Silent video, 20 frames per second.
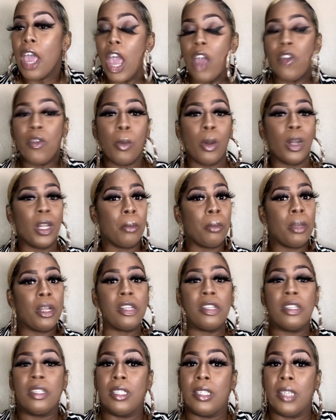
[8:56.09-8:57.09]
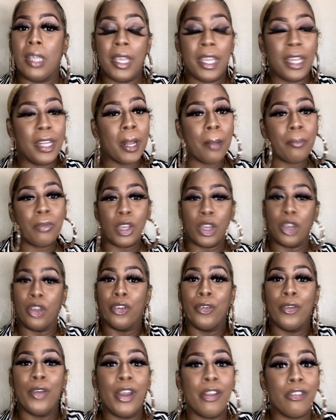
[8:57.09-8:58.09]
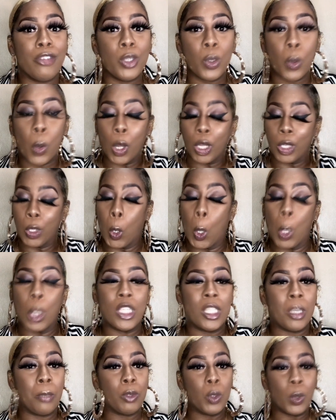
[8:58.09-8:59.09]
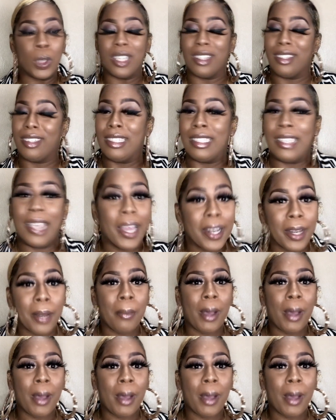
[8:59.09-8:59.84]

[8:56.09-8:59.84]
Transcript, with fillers: everybody been digging up the graves to go and gossip to the dead